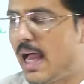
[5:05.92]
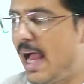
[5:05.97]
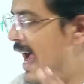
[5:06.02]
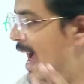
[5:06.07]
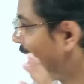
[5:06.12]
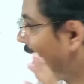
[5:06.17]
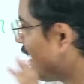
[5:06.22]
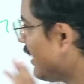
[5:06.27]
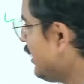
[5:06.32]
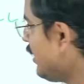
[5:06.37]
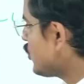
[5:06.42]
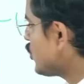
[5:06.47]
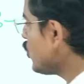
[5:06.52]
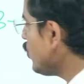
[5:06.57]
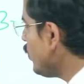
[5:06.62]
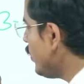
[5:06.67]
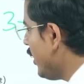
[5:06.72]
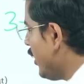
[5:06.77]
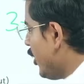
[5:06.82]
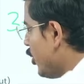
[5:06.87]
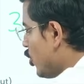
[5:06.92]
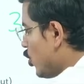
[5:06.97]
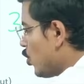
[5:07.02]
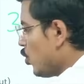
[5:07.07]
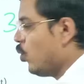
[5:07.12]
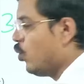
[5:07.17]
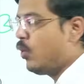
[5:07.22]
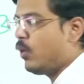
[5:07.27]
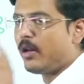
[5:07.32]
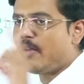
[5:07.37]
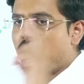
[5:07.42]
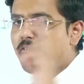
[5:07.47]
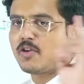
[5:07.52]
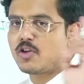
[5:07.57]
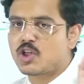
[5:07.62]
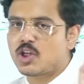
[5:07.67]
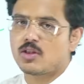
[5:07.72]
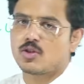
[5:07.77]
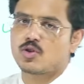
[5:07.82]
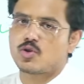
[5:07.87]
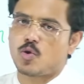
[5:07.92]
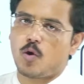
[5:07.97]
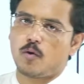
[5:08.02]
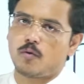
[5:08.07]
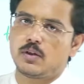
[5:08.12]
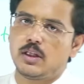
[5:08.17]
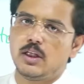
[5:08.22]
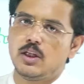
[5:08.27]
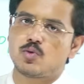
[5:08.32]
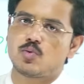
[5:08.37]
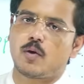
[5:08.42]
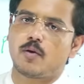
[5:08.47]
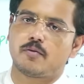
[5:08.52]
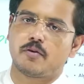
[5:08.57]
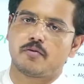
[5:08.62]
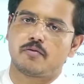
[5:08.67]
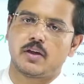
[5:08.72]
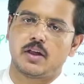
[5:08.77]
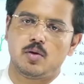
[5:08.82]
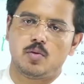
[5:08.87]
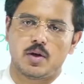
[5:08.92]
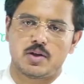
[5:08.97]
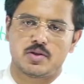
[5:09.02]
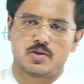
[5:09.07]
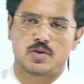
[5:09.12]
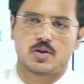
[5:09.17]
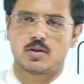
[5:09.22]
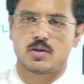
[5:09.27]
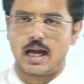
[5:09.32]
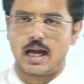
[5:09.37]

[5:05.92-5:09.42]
at least you need two revisions of these 150 questions.